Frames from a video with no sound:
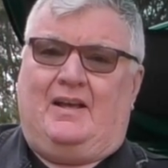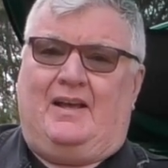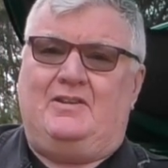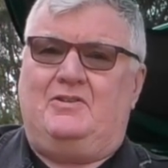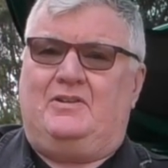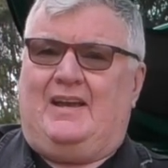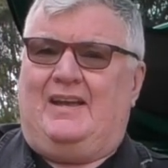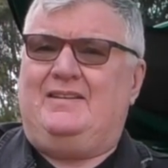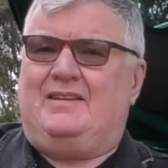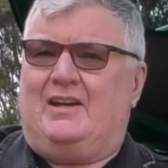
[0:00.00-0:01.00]
and you
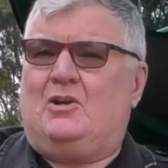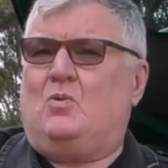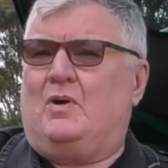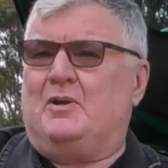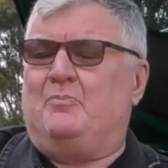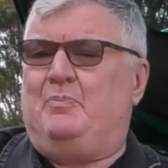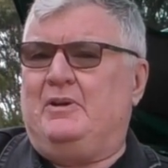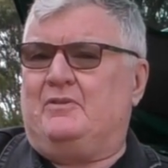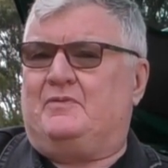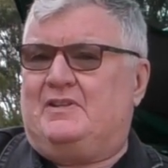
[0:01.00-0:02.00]
can get quite a
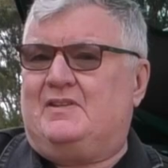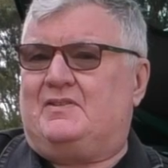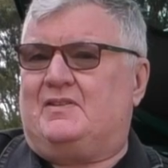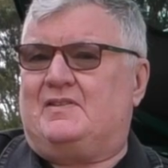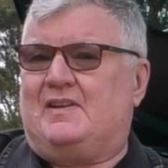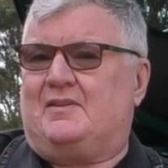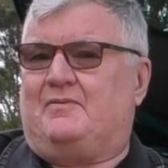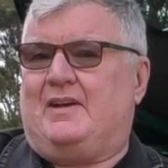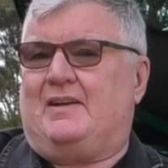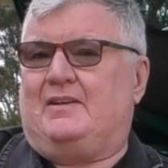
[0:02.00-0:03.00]
bit of distance out of
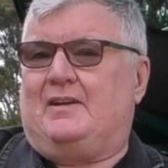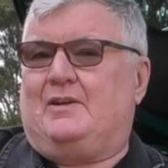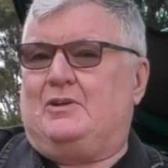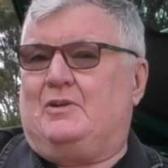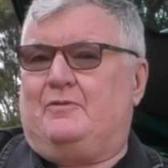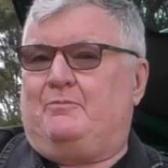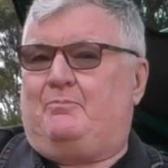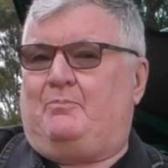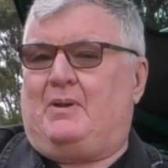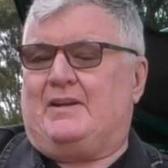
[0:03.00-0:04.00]
that
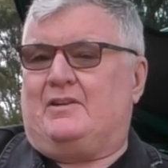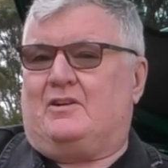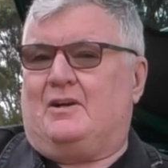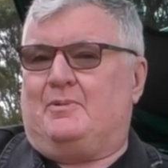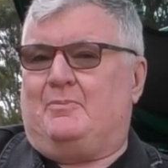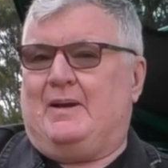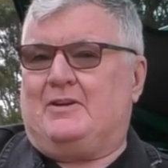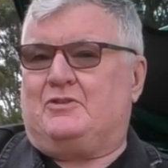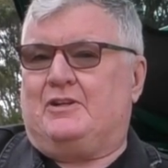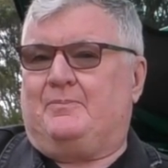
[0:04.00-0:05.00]
plug-in hybrid
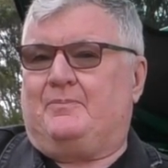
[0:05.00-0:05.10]
battery.